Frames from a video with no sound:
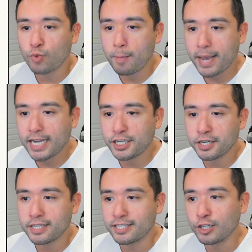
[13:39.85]
web
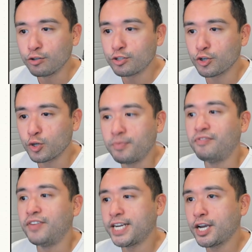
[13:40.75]
pages, YouTube
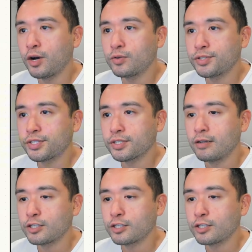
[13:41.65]
videos.